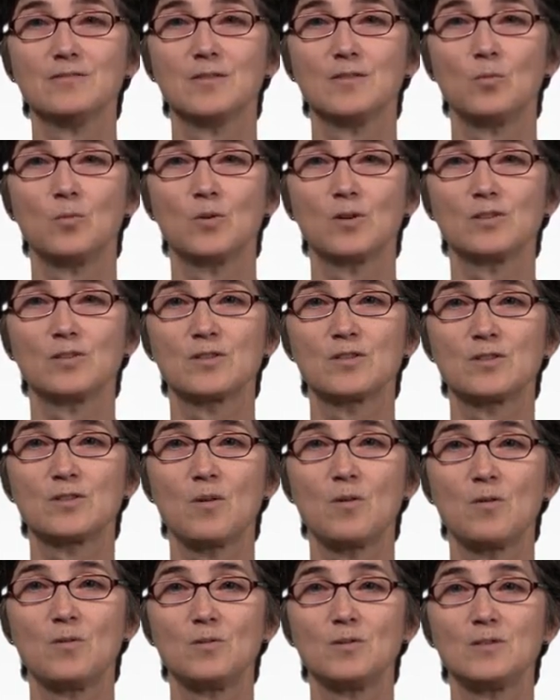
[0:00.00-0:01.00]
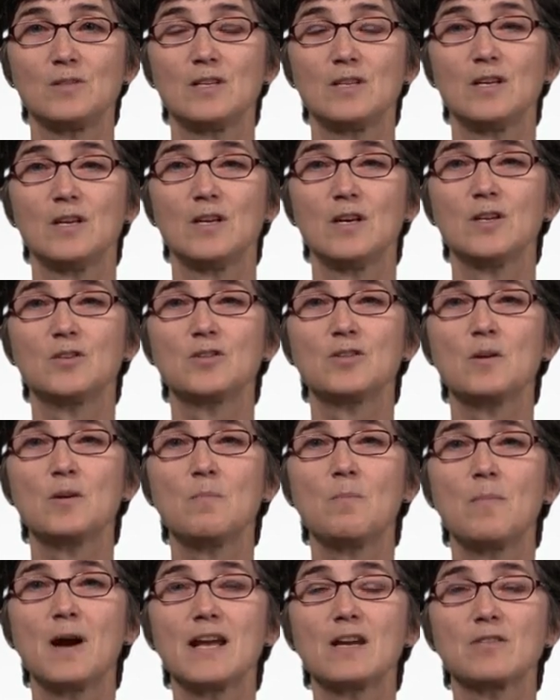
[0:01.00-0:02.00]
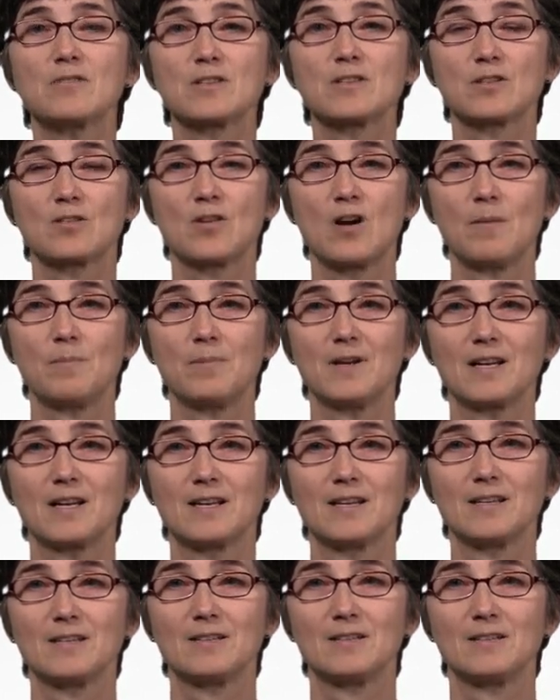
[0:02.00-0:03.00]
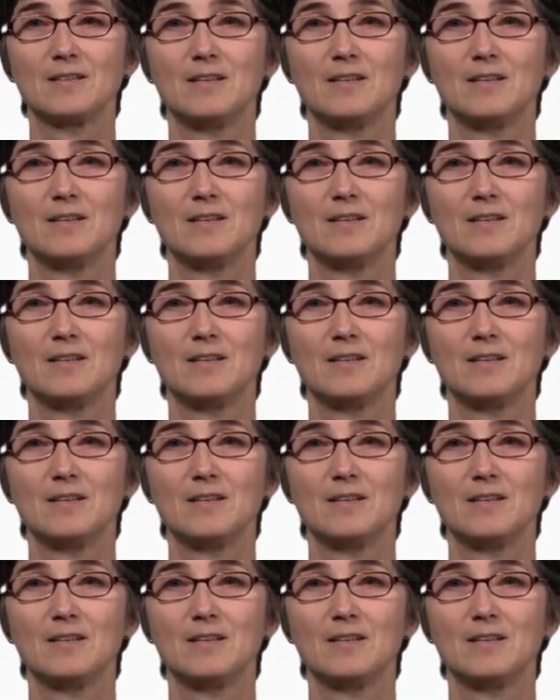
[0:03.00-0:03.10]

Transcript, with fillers: the world soul, to the microscopic,